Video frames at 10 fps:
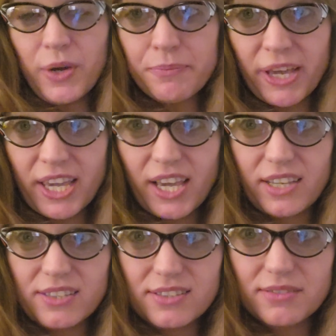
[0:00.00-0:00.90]
won my
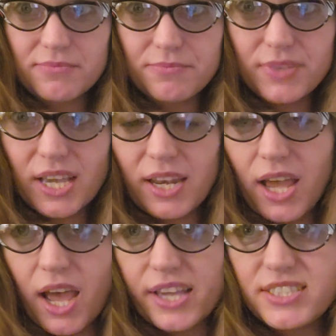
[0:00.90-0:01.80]
case, and
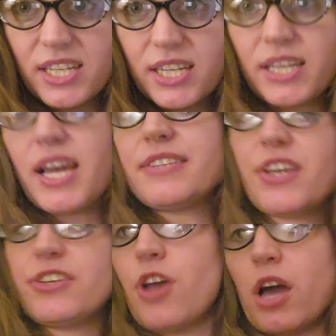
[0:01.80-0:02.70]
I did it as
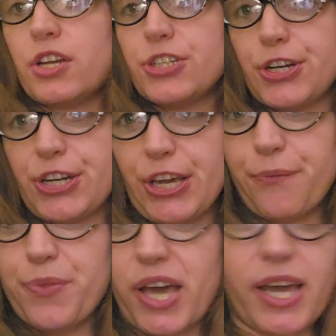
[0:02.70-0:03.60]
a non-attorney.
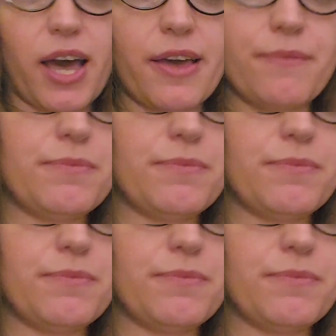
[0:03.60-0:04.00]
I got